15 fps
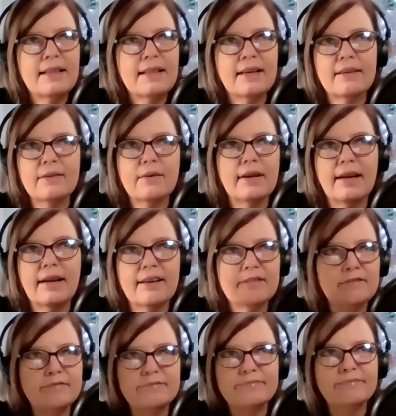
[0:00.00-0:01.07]
Like you can
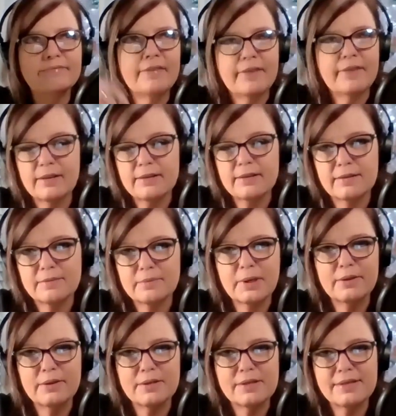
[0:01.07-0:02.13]
have 5,000
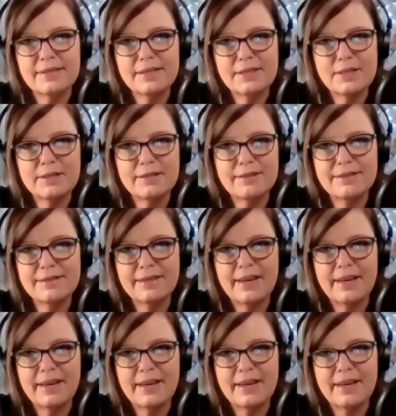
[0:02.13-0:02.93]
brothers and sisters,